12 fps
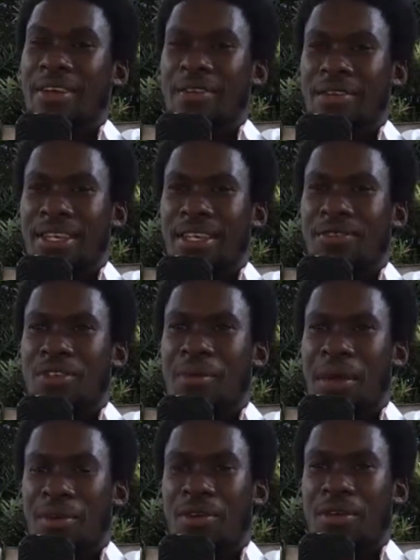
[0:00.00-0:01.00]
lived on
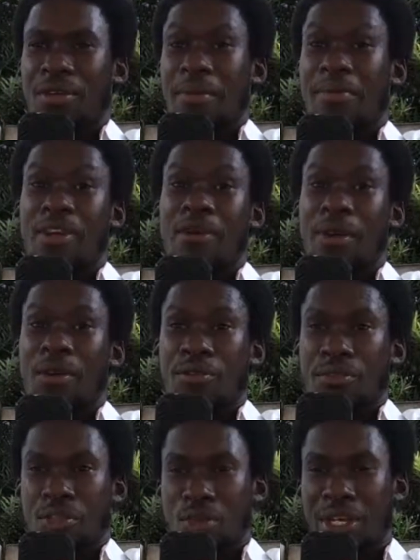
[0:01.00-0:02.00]
my own, I've been on my own
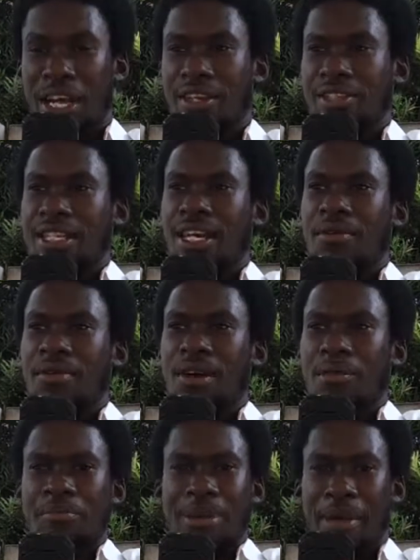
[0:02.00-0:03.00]
for 2 years now,
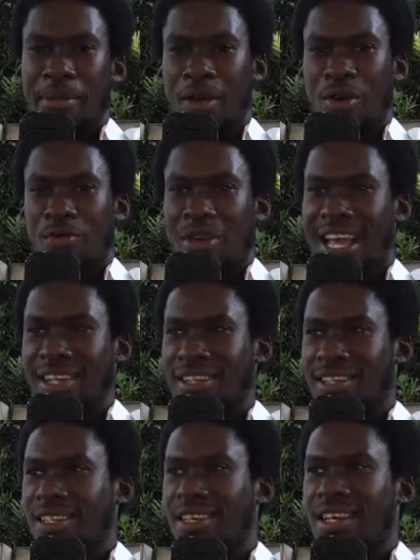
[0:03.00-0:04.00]
paying my own rent
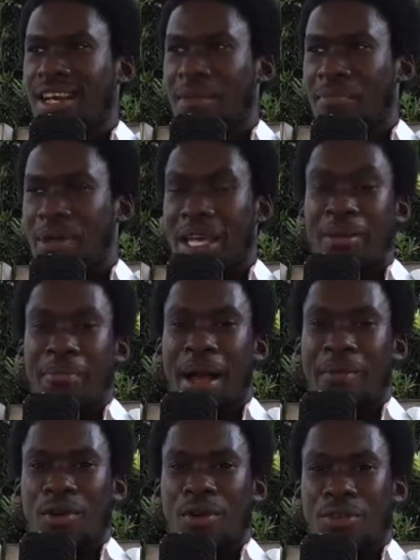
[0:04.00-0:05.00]
and being able to buy
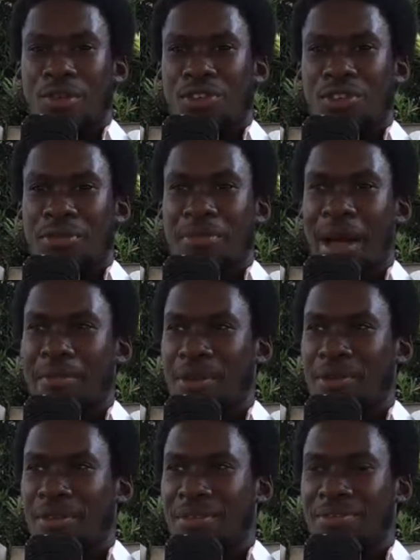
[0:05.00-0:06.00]
my own grocery, buy my
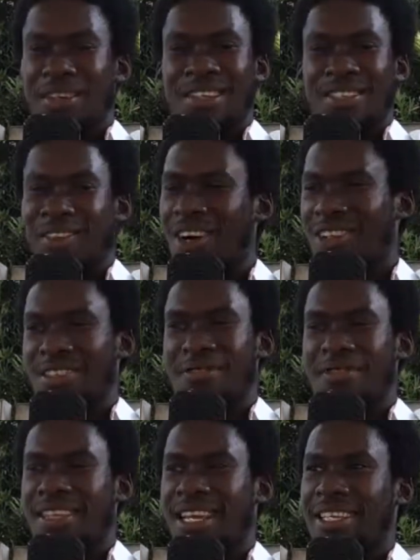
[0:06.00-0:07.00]
own furniture, all those
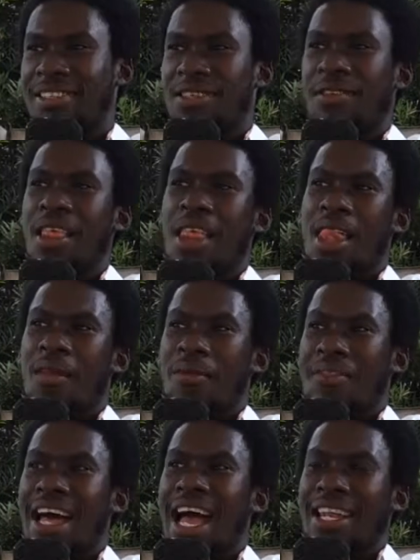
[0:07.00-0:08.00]
different things. So
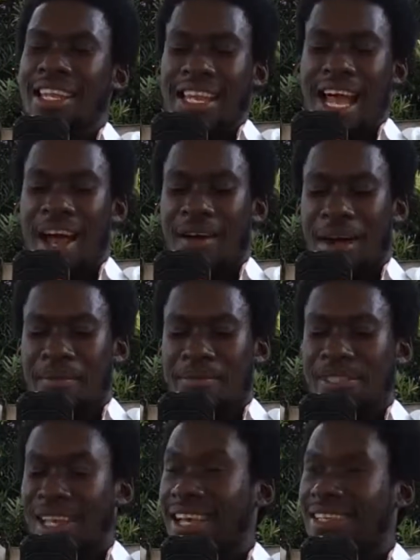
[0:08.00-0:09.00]
but that now
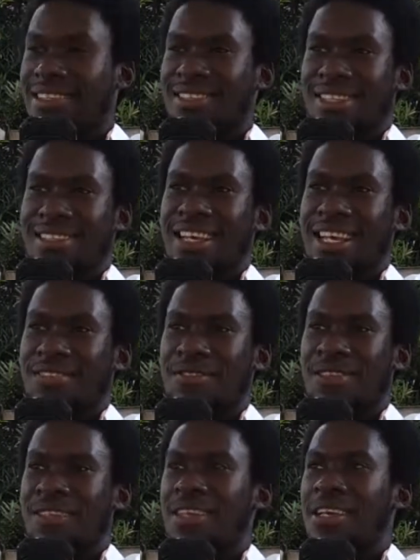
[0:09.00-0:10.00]
I could
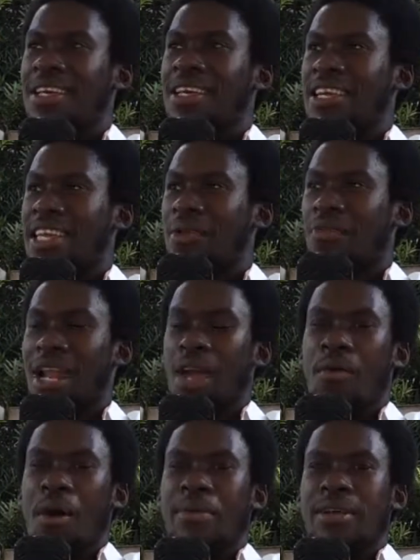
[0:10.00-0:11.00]
successfully eat what I
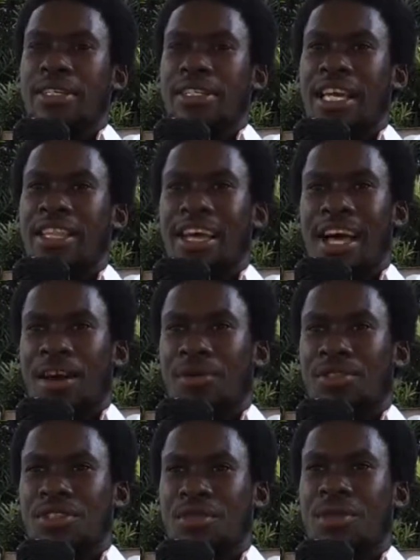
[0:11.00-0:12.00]
want, because in the
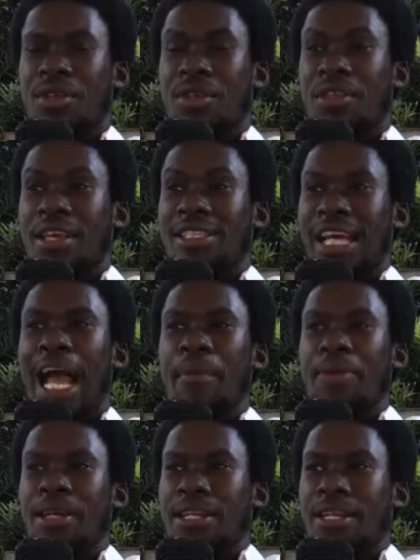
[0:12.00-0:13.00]
house is only the things I
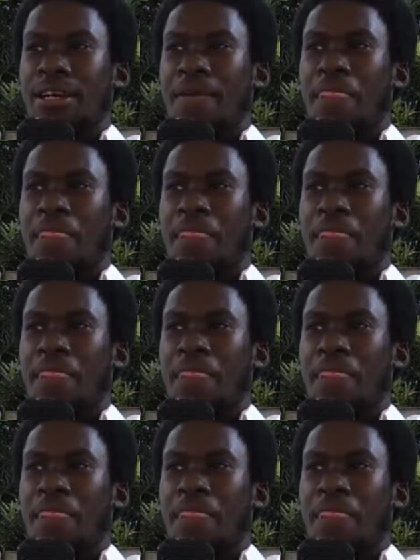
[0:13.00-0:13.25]
put in there.